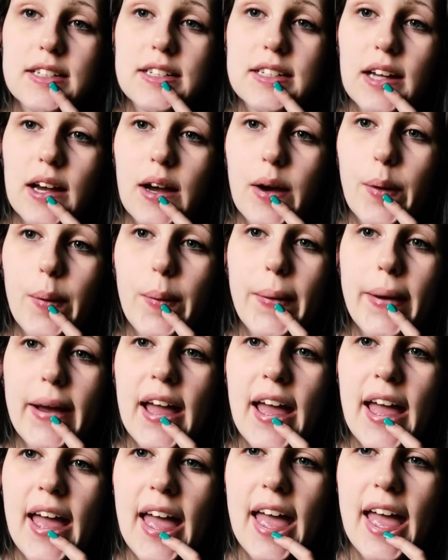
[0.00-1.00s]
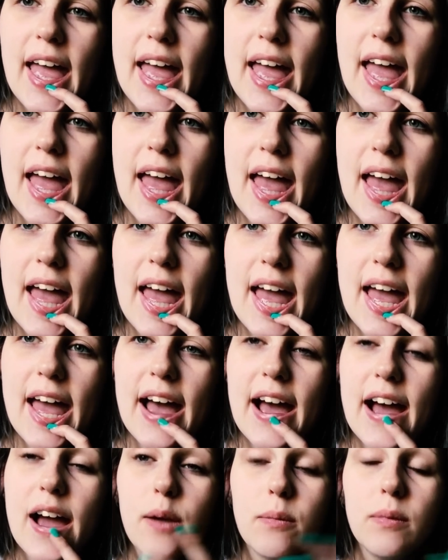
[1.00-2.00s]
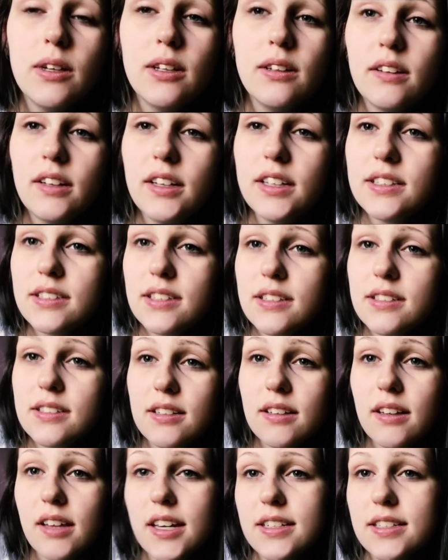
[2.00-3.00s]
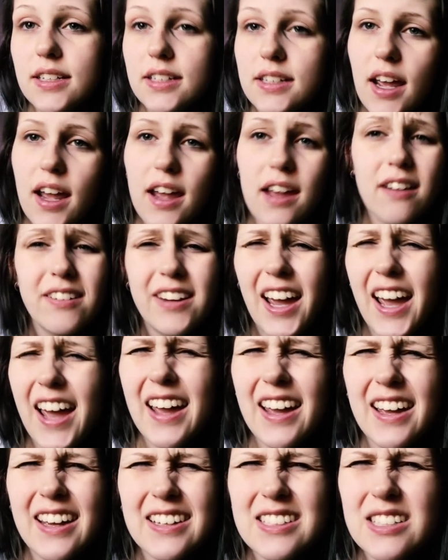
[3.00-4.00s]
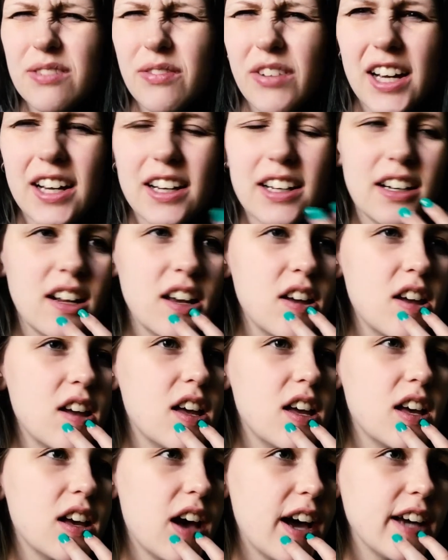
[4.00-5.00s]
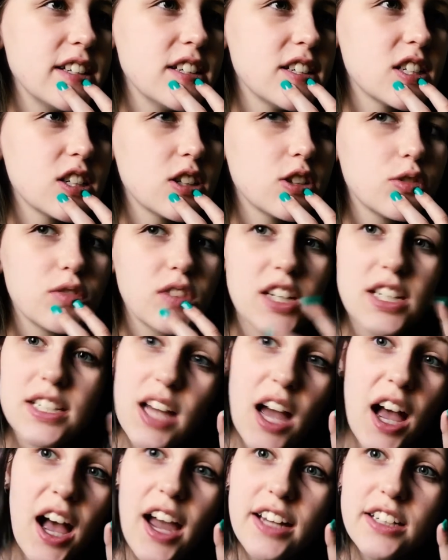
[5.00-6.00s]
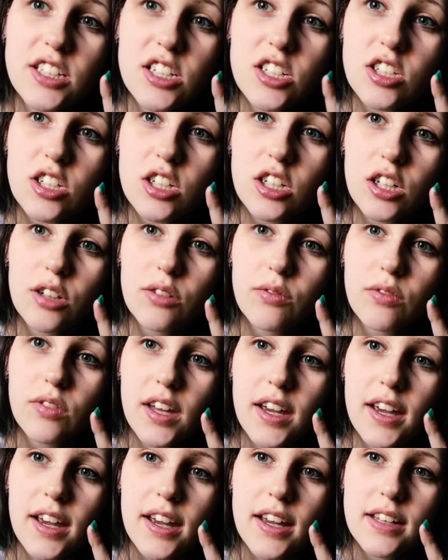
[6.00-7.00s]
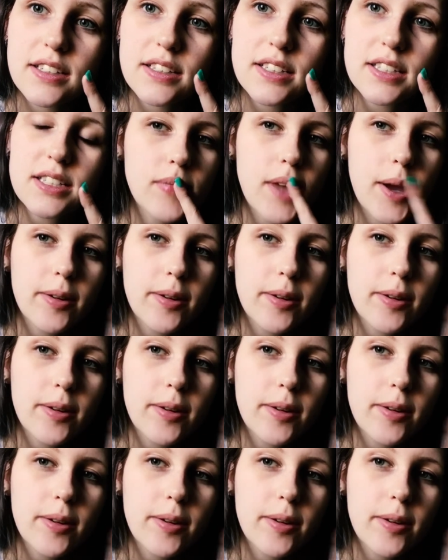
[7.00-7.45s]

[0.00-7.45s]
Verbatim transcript: So I'm a it's it's a lazy day, okay? It's fine. I deserve this. I deserve this.